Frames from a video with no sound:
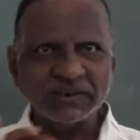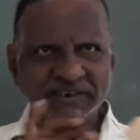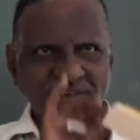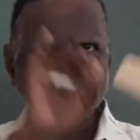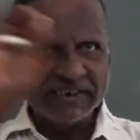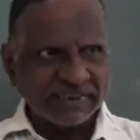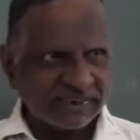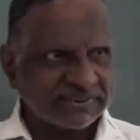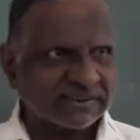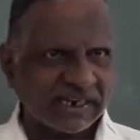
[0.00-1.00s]
in the
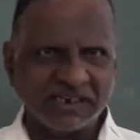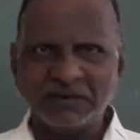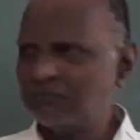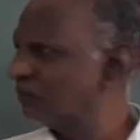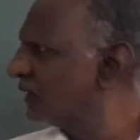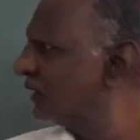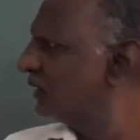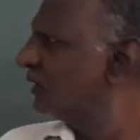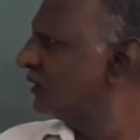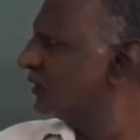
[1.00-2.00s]
nutshell,
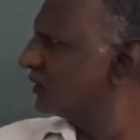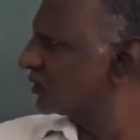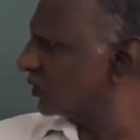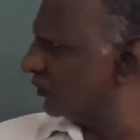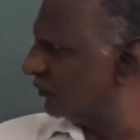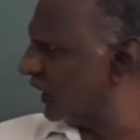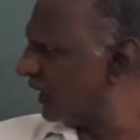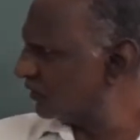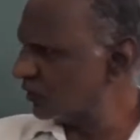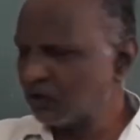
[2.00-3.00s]
so we
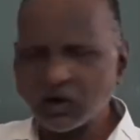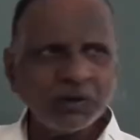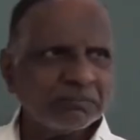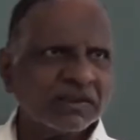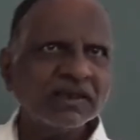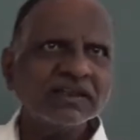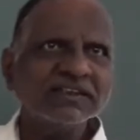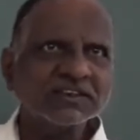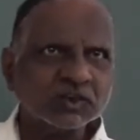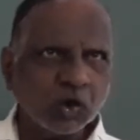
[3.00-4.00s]
have to know
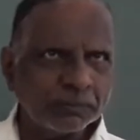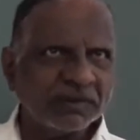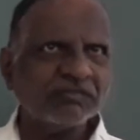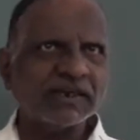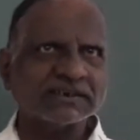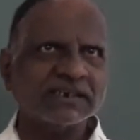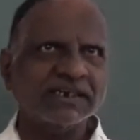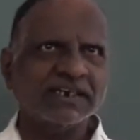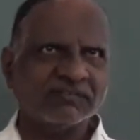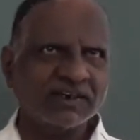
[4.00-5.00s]
the slope deflection
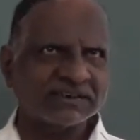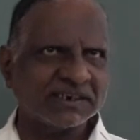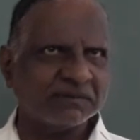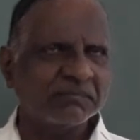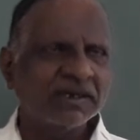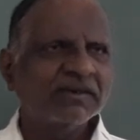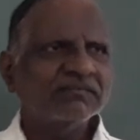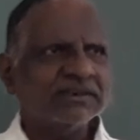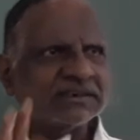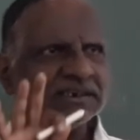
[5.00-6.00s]
equation,
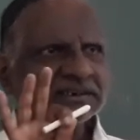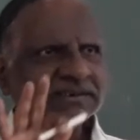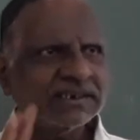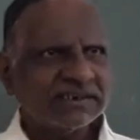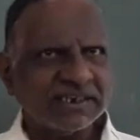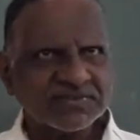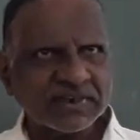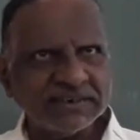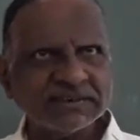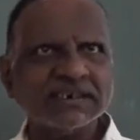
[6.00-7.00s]
which is
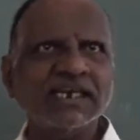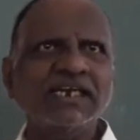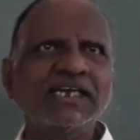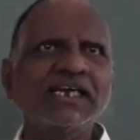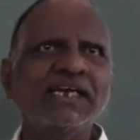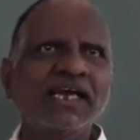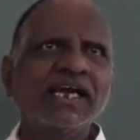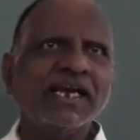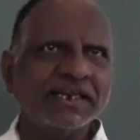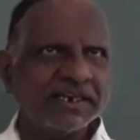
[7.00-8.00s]
essentially
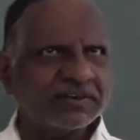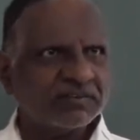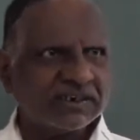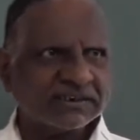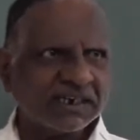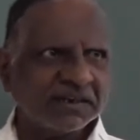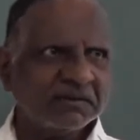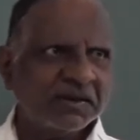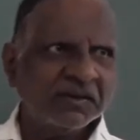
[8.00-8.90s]
an equation